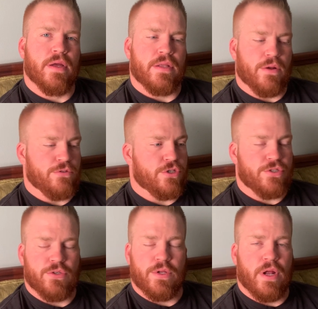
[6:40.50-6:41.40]
don't just
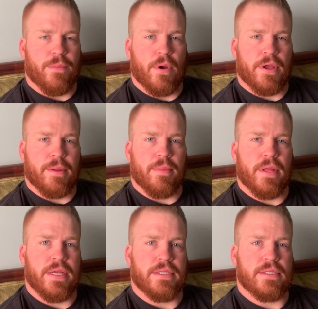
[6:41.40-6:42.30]
do it on
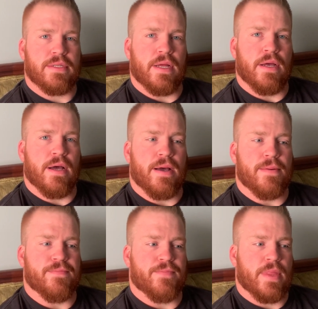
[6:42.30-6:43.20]
Marketplace.
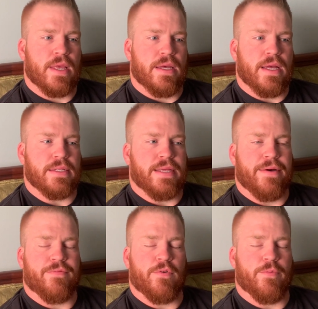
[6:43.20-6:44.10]
It's
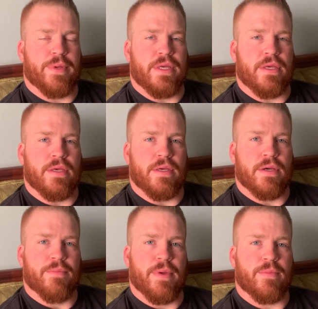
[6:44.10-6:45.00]
helpful to be
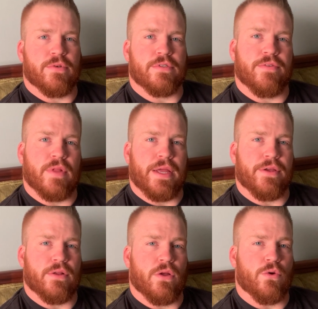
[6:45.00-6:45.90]
members of
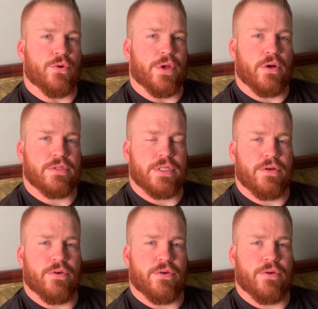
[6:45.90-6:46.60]
like your local yard sale